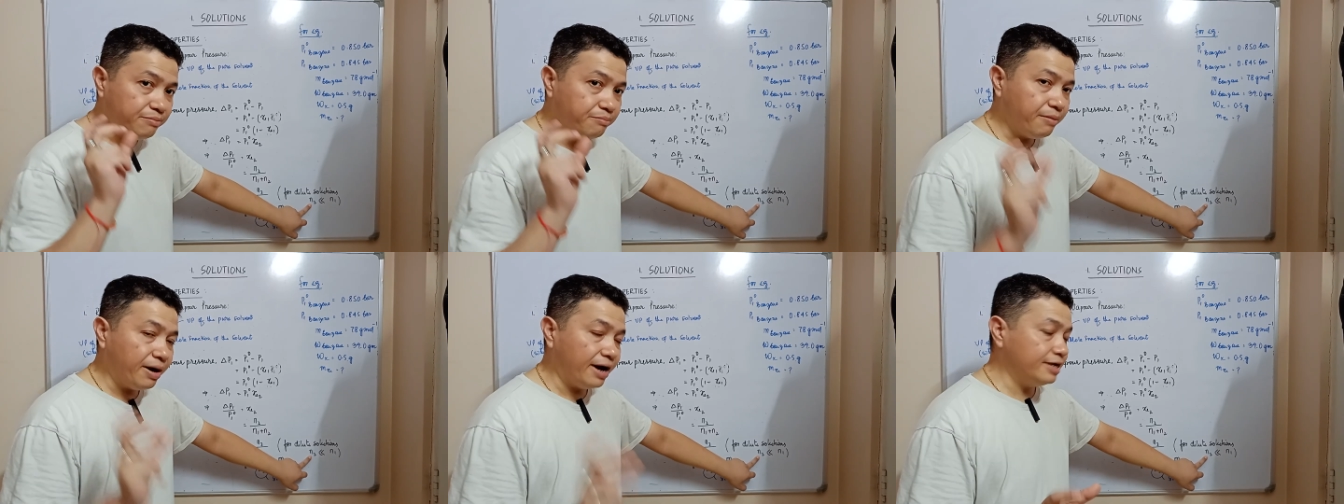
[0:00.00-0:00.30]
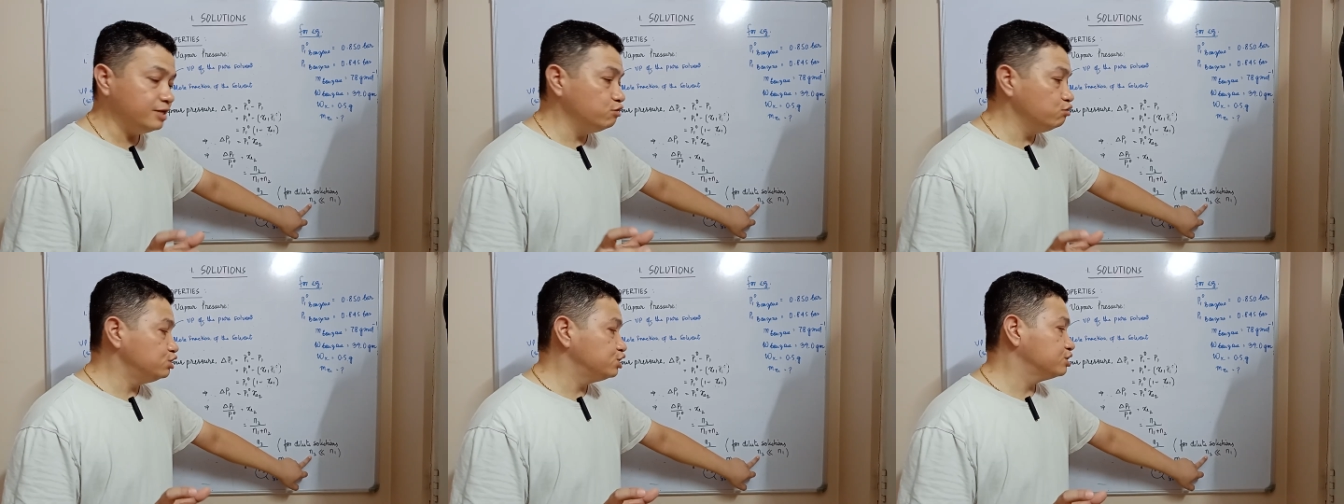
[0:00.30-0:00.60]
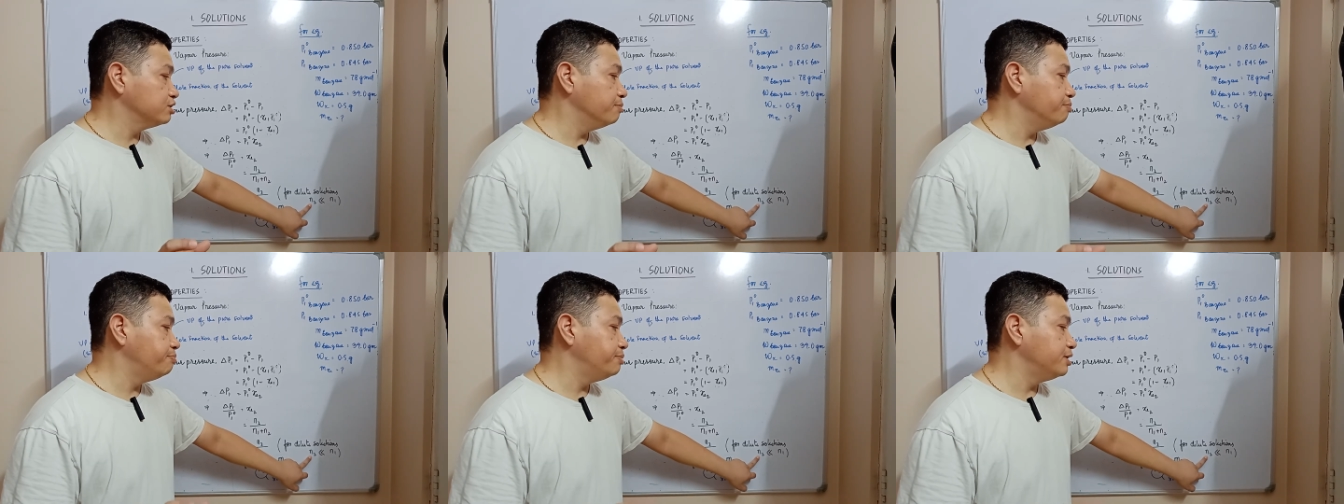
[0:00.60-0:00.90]

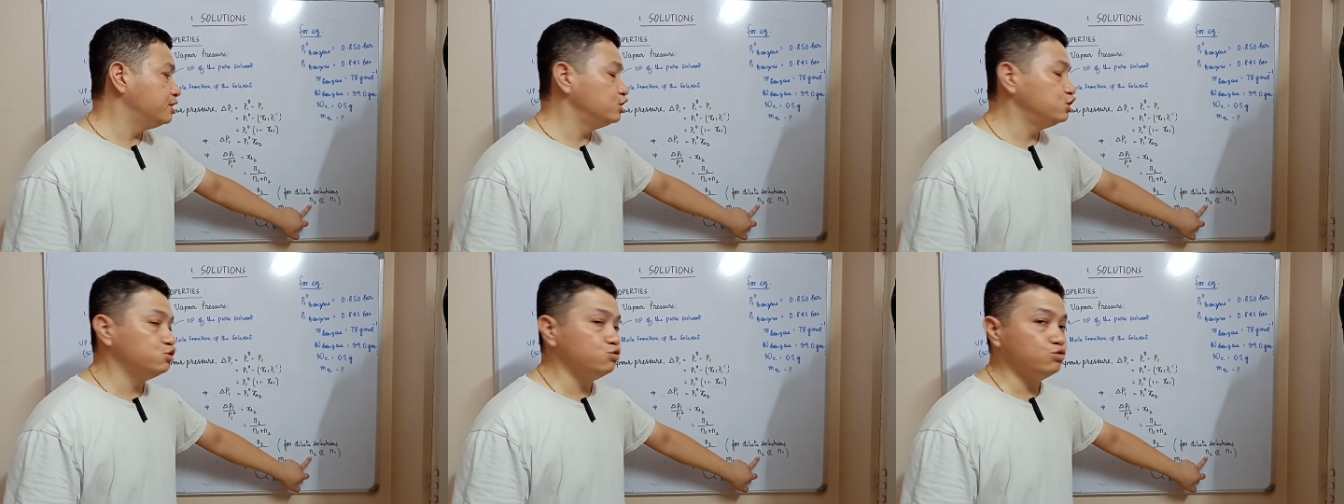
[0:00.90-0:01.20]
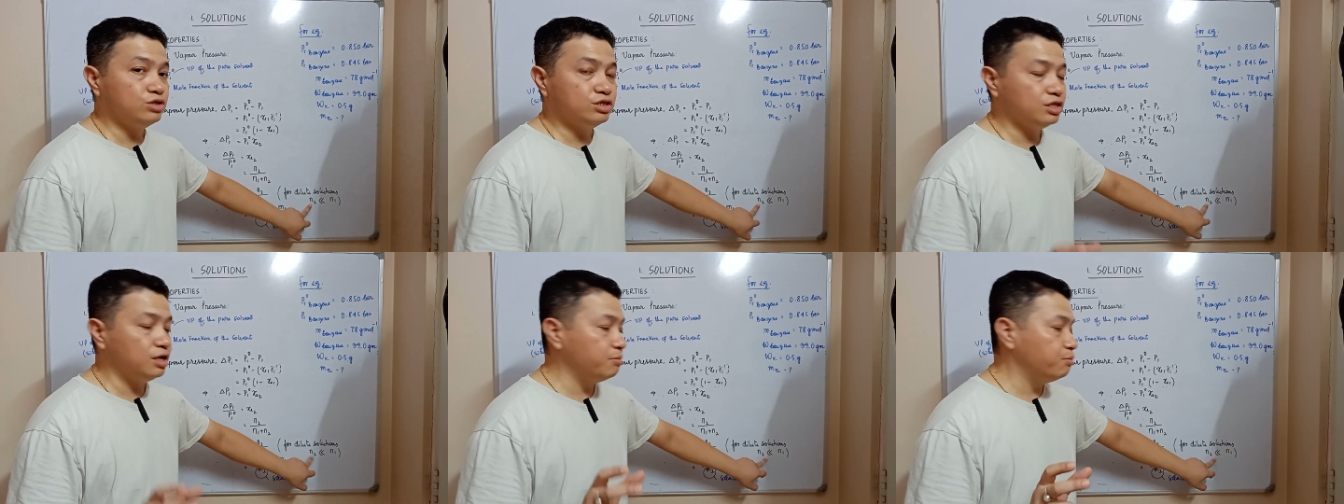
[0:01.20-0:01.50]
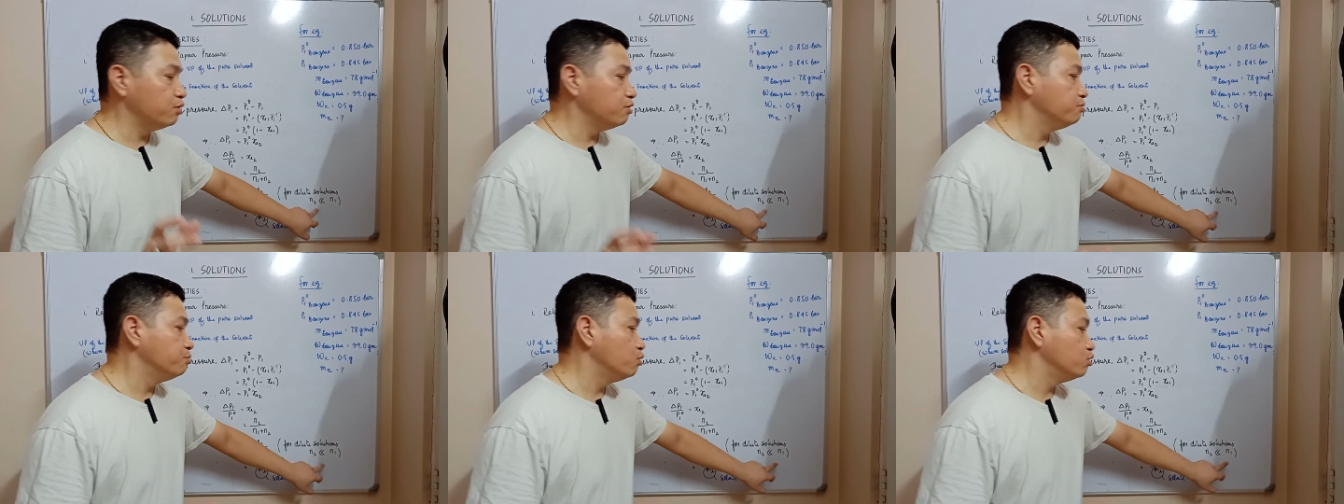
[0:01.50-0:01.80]
minute compared to the
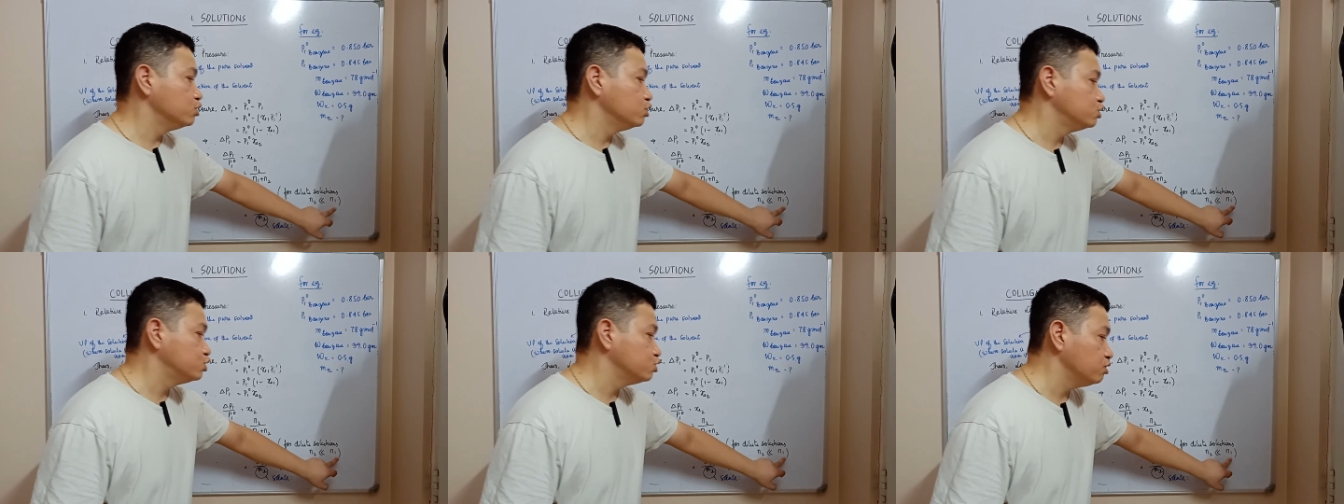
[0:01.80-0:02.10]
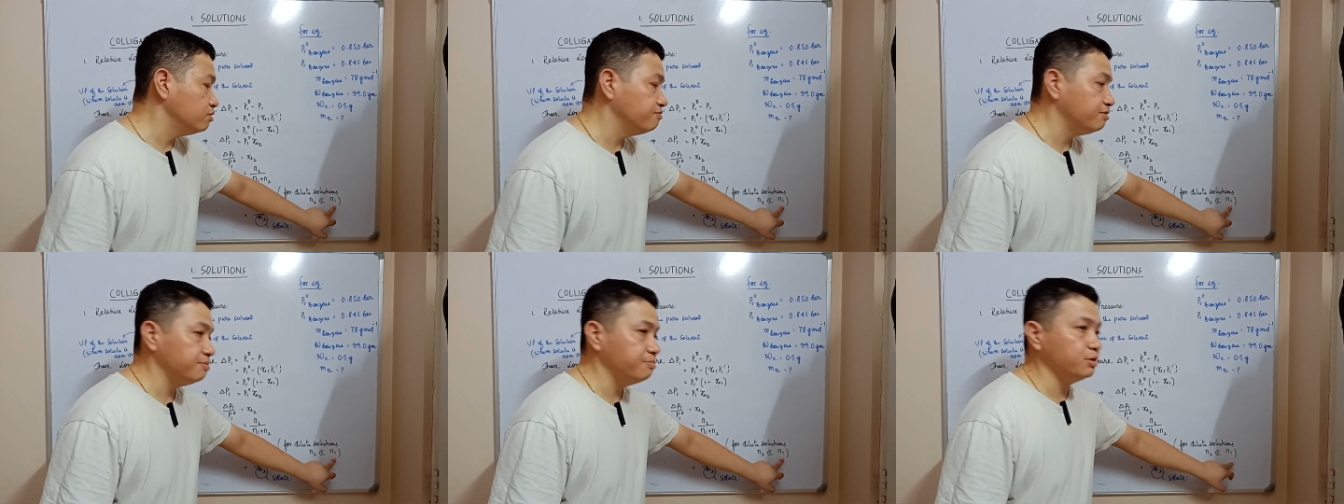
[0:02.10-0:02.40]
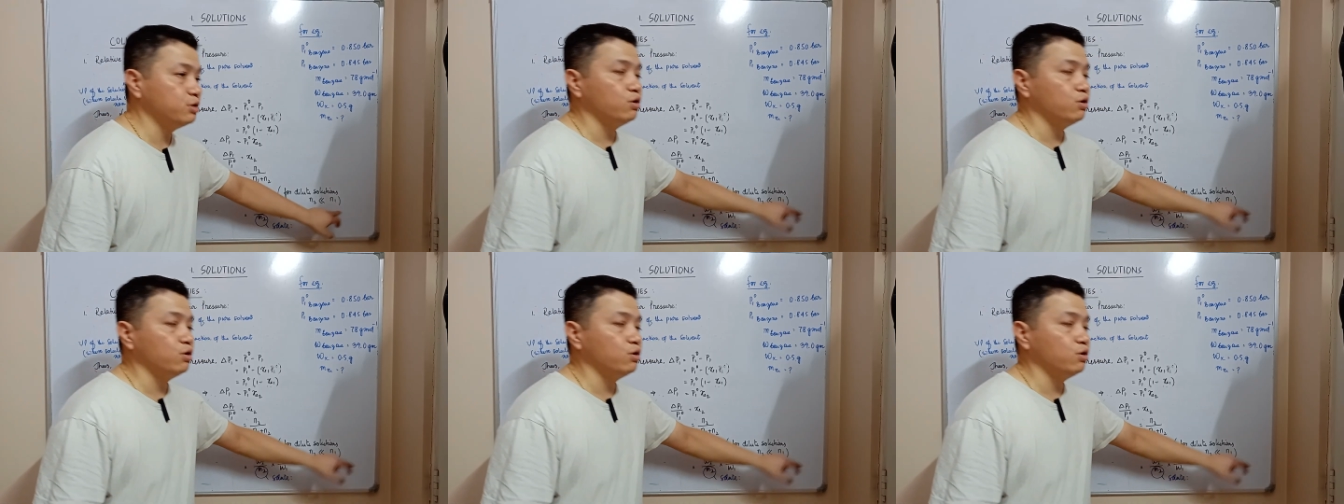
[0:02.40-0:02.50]
number of moles of solvent,